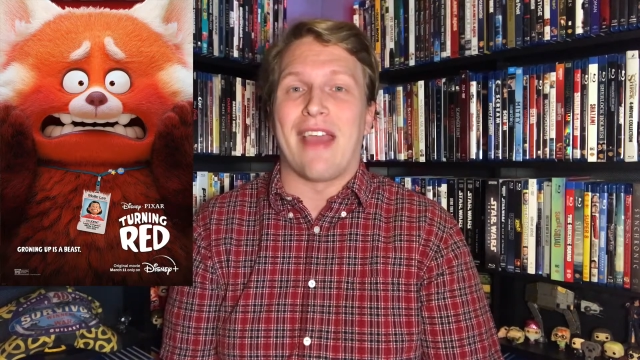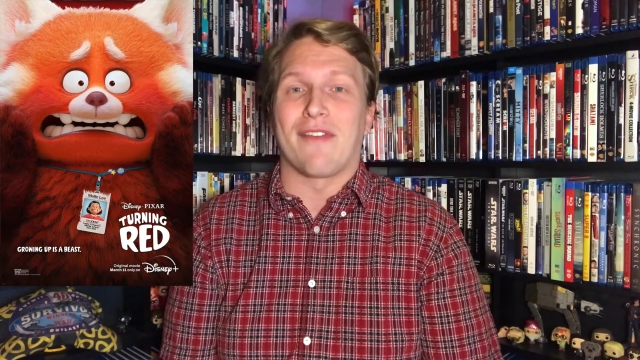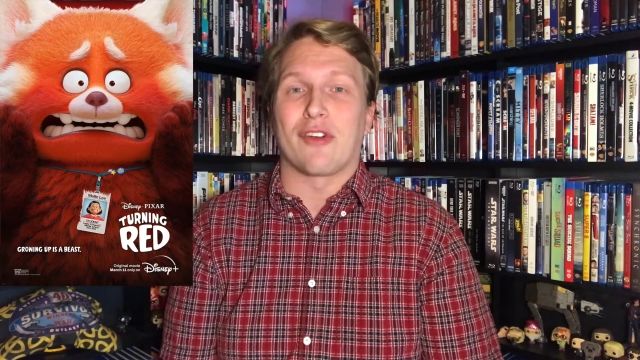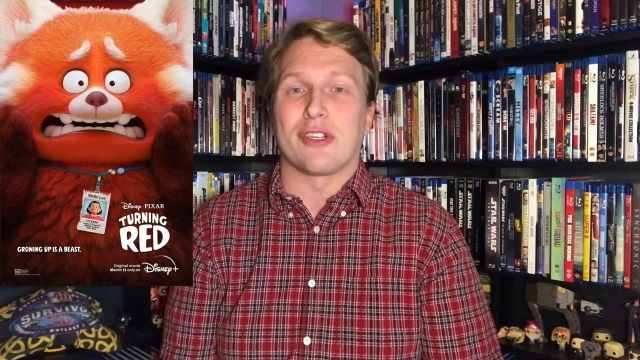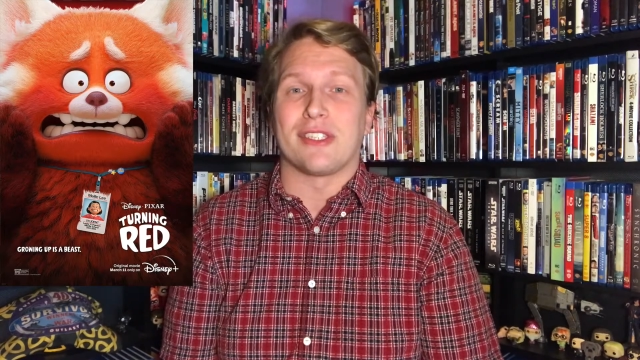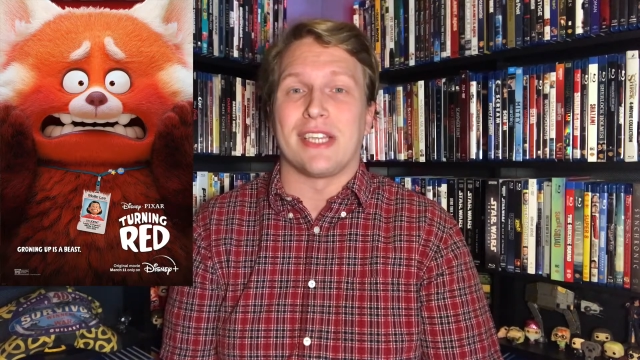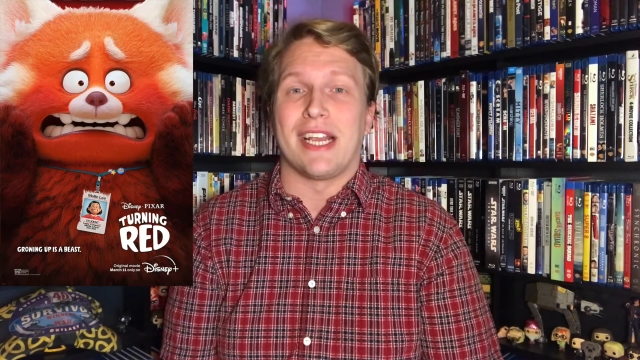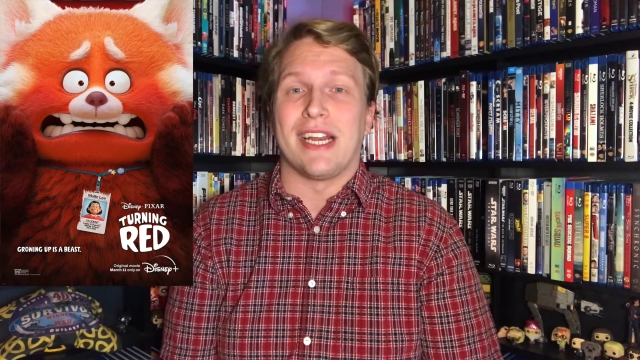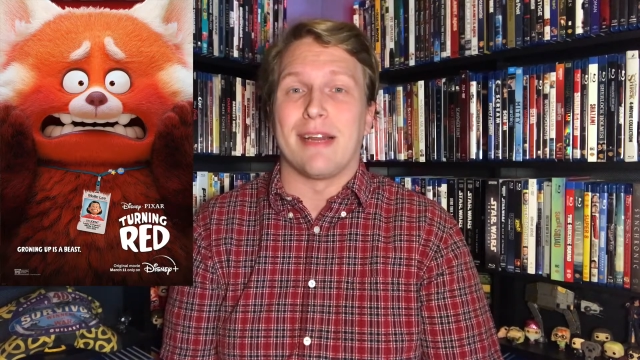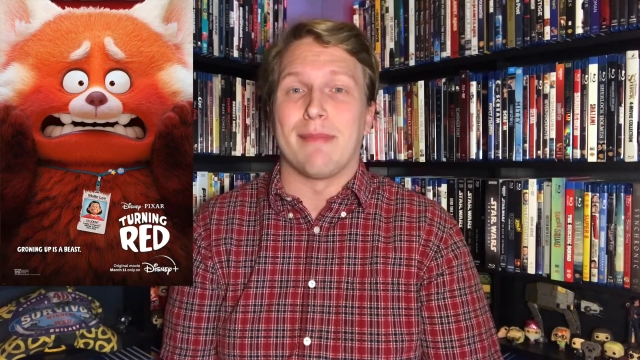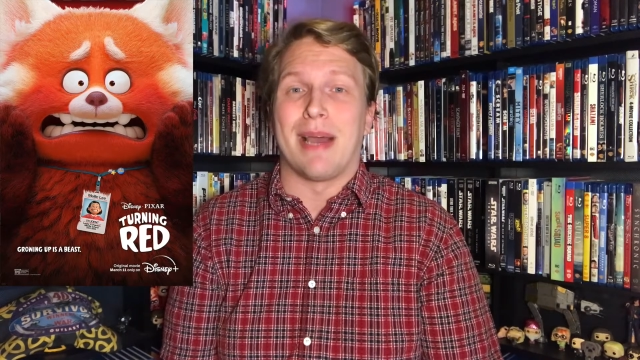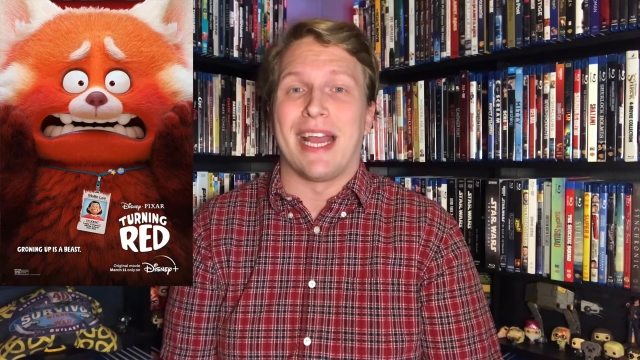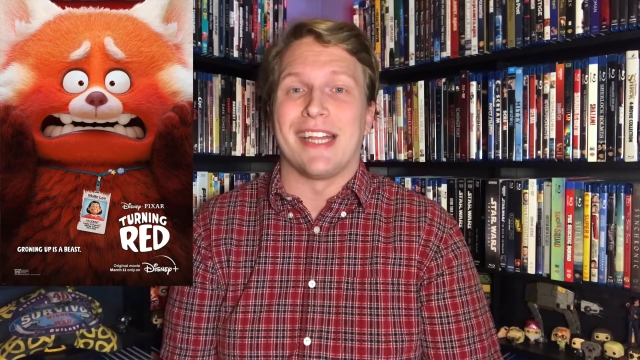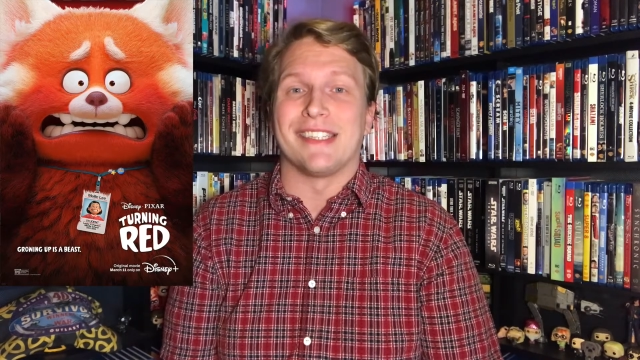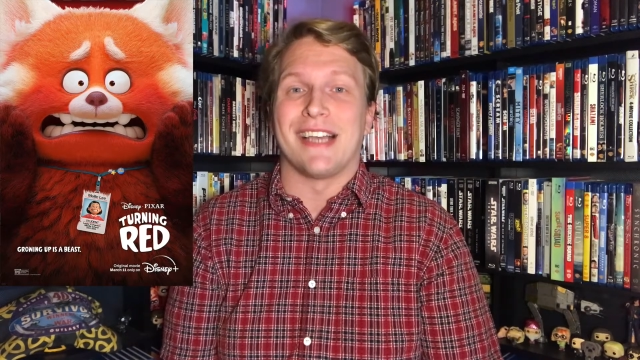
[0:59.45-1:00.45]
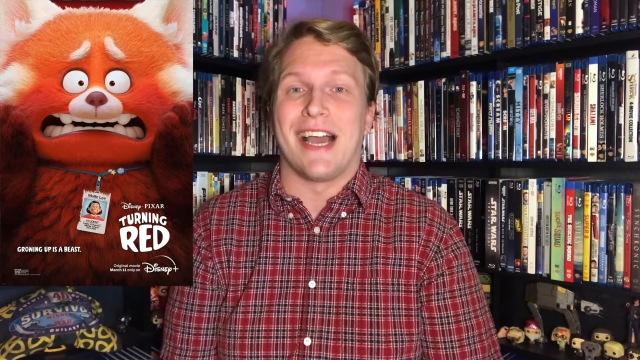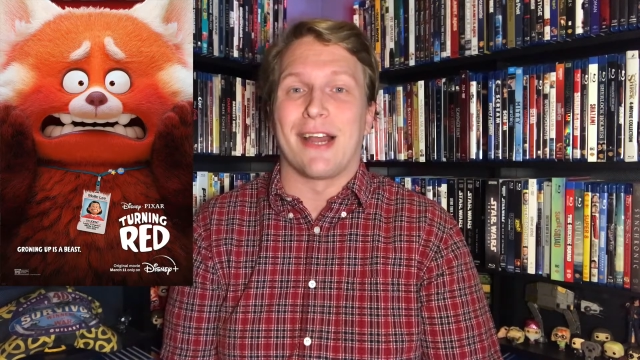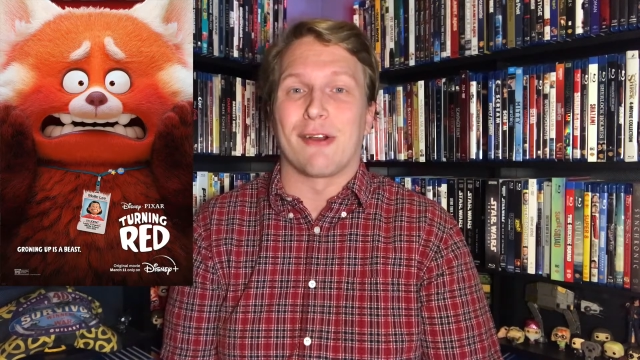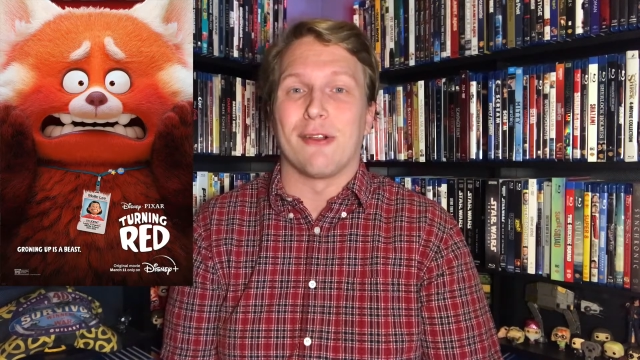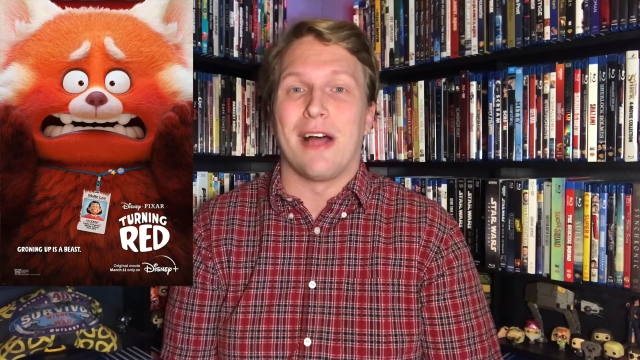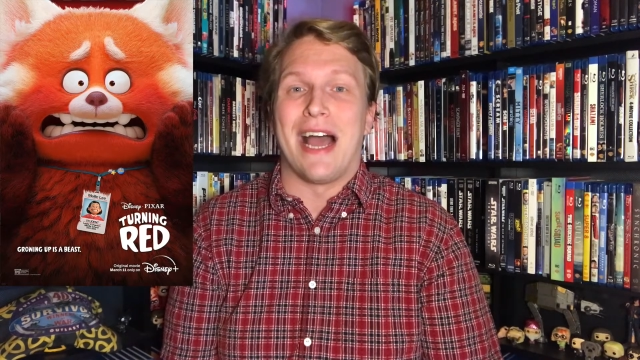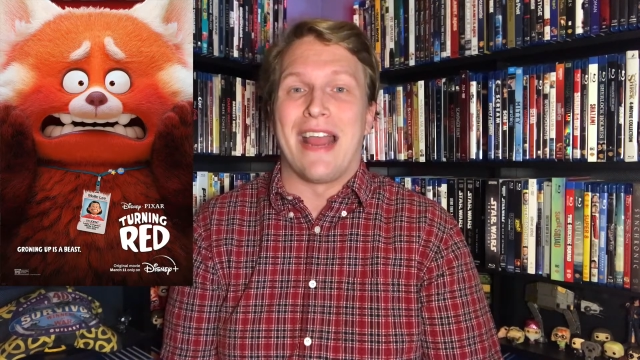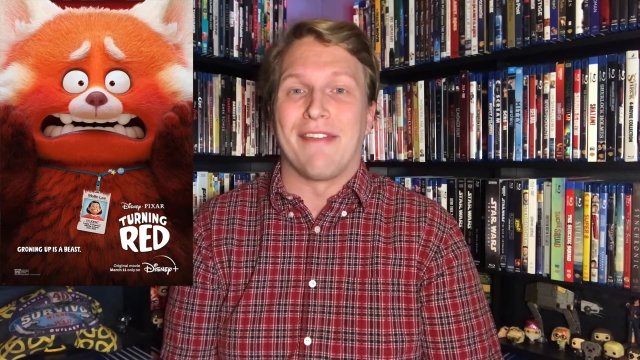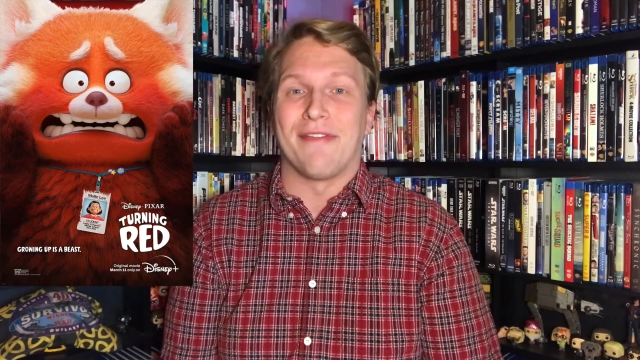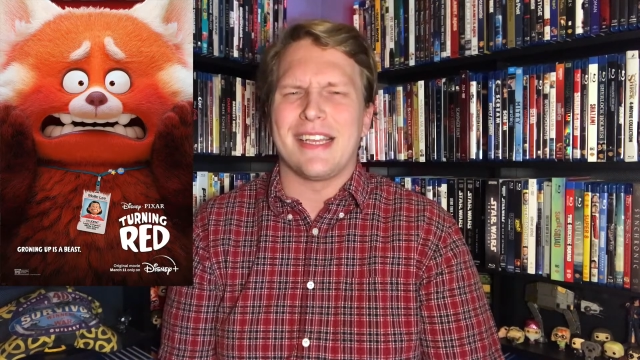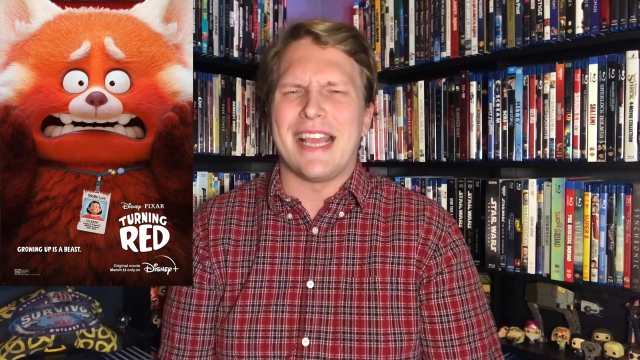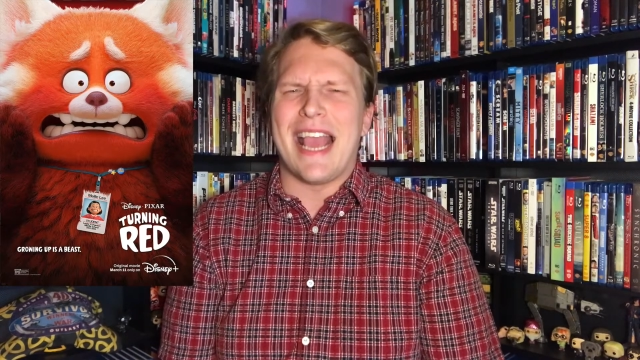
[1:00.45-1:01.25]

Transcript: ever seen in my entire life.